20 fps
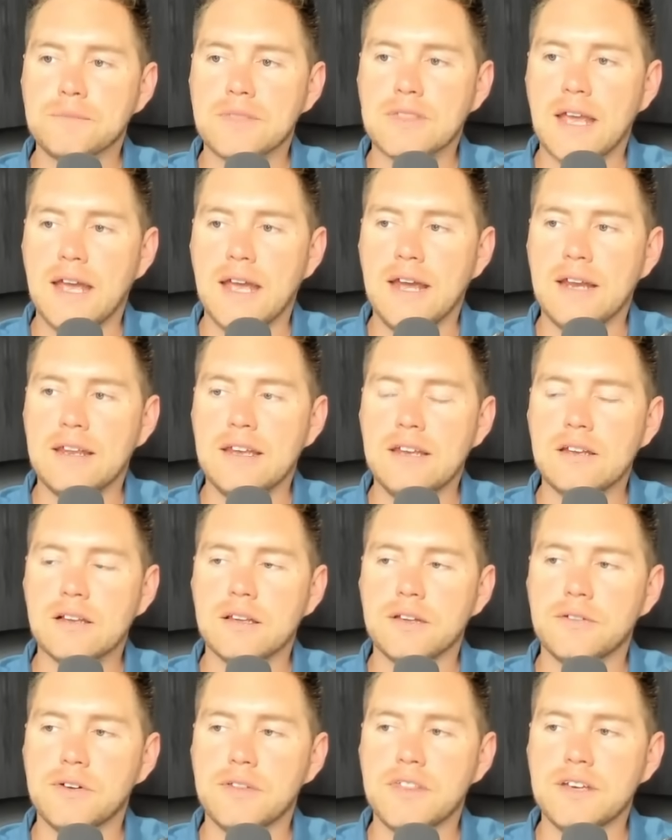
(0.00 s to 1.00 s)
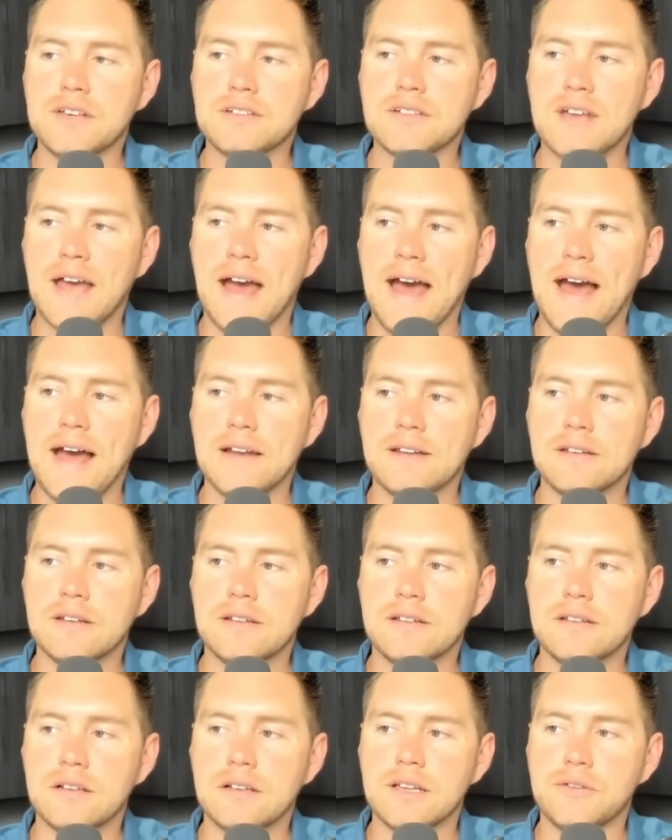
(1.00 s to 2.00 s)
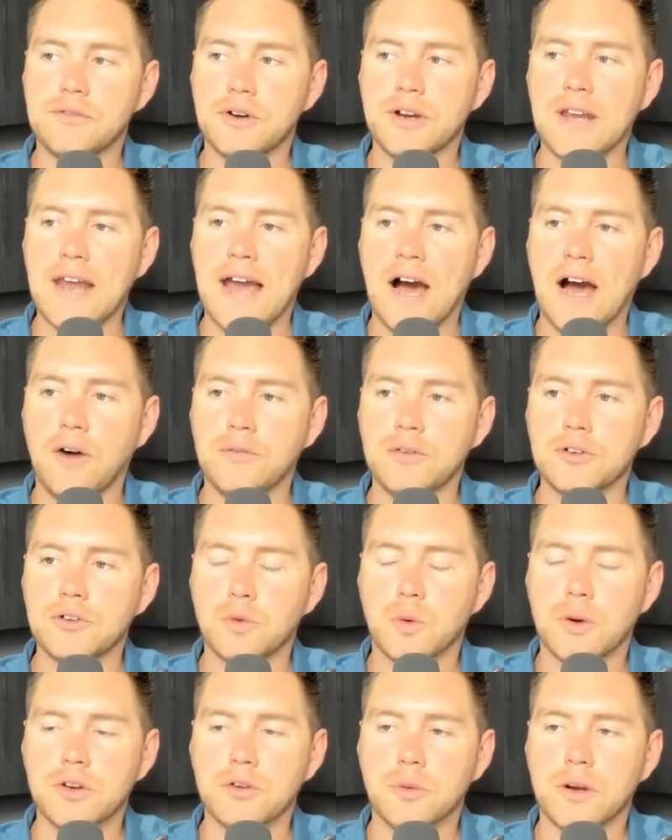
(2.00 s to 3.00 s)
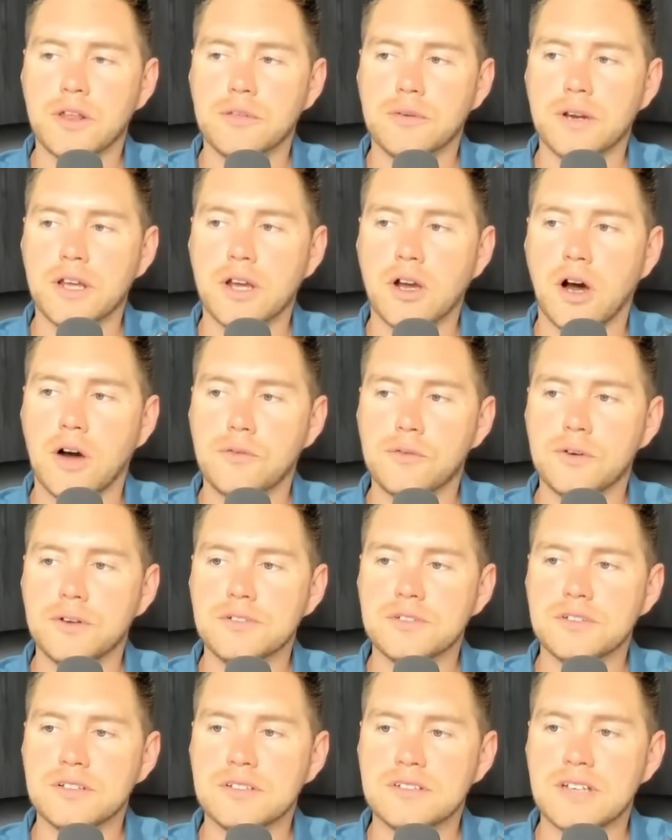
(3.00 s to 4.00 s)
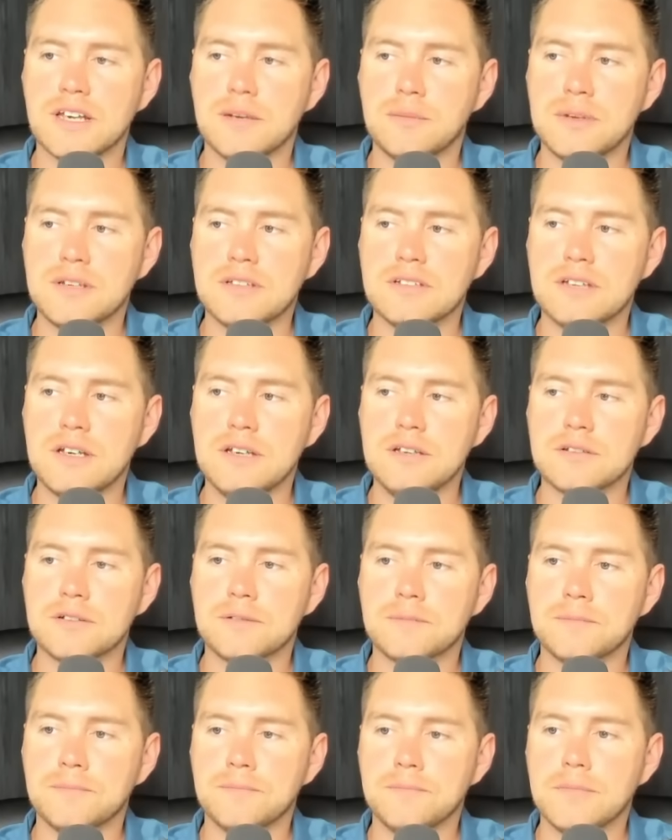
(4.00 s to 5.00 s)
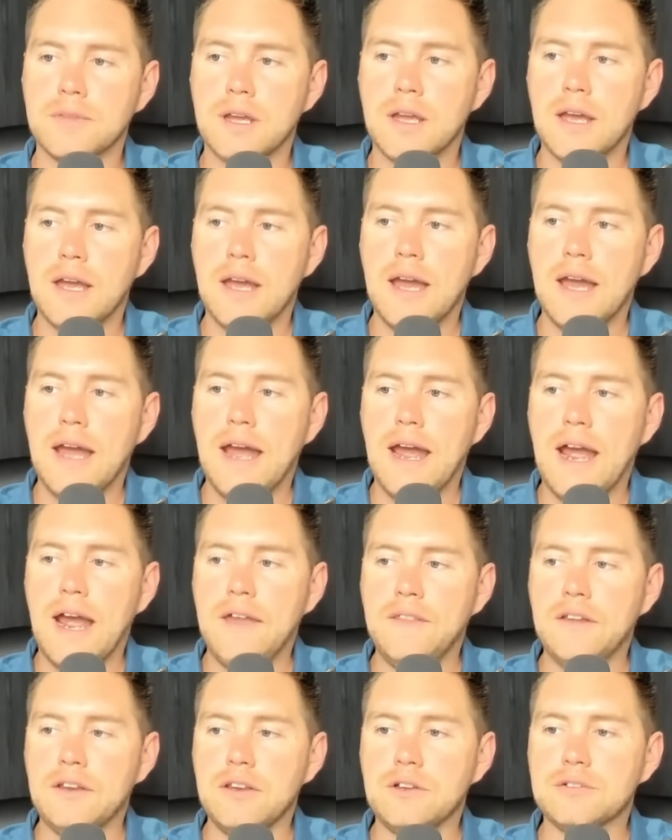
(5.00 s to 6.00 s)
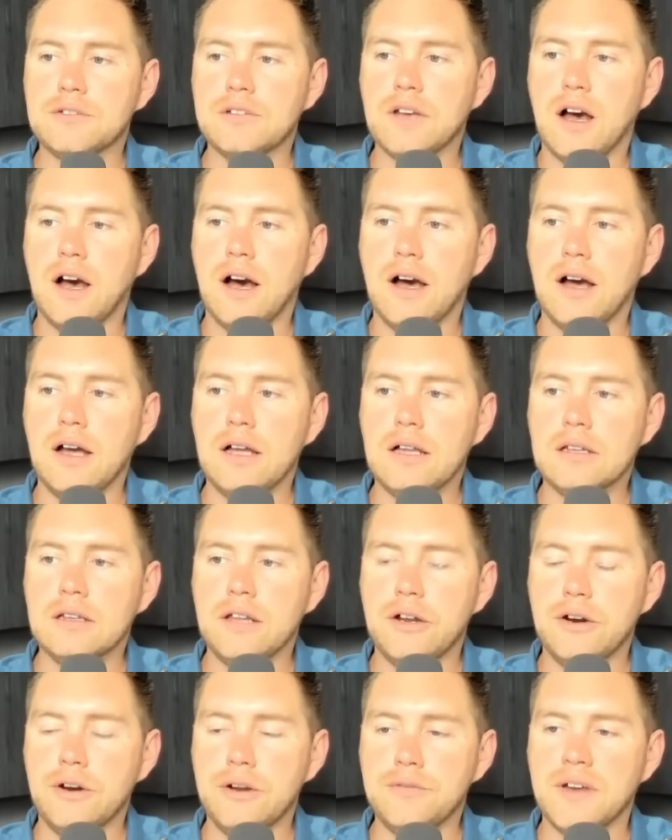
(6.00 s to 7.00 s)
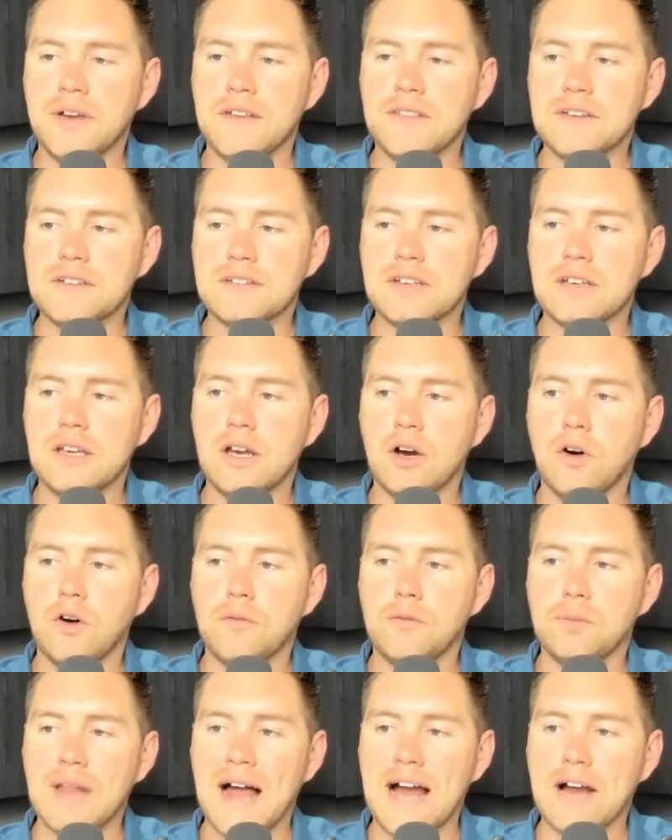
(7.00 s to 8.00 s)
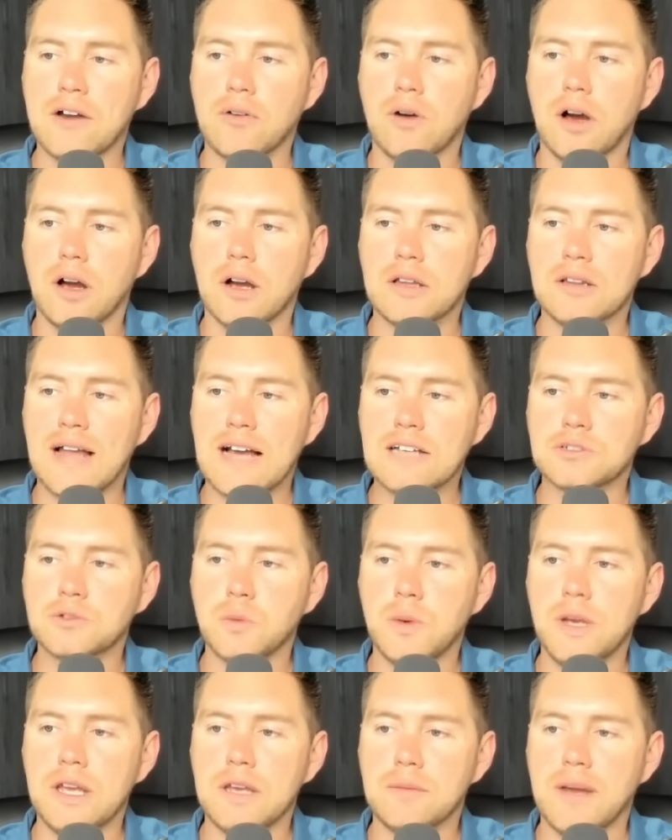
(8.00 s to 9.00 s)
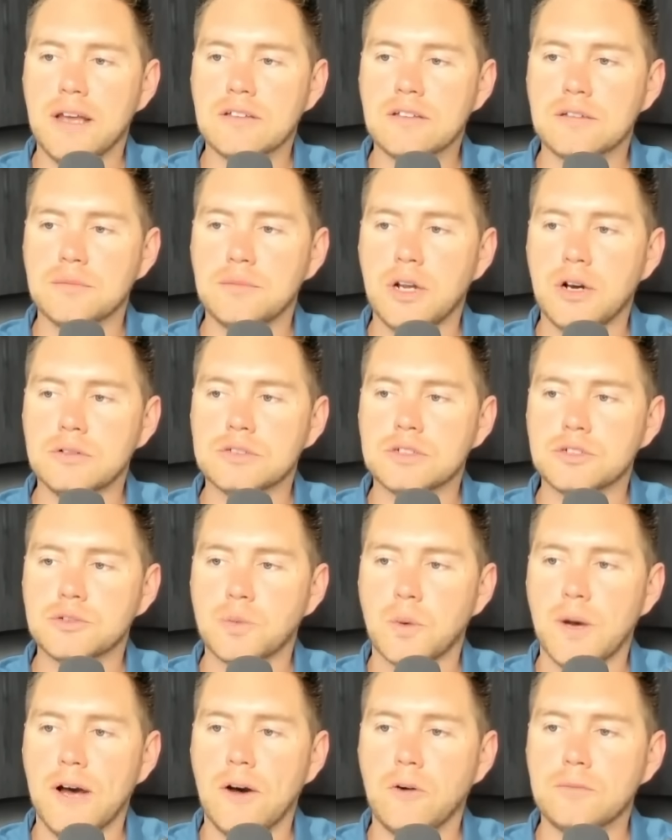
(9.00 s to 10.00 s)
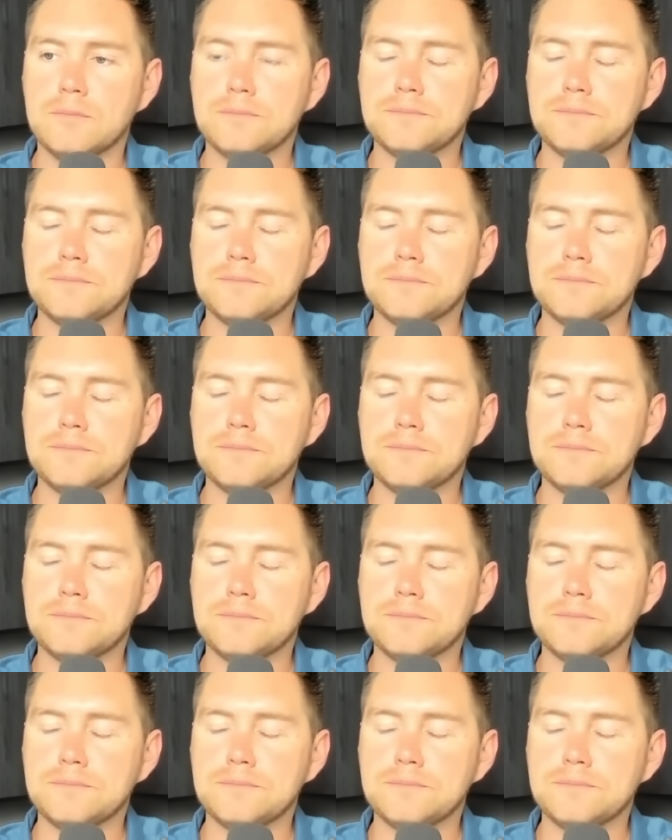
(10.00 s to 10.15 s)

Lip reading: And he delivered this at Delivering Alpha 2023 conference, CNBC's. And then you saw Larry Fink, the CEO of BlackRock, last week make some notes as well.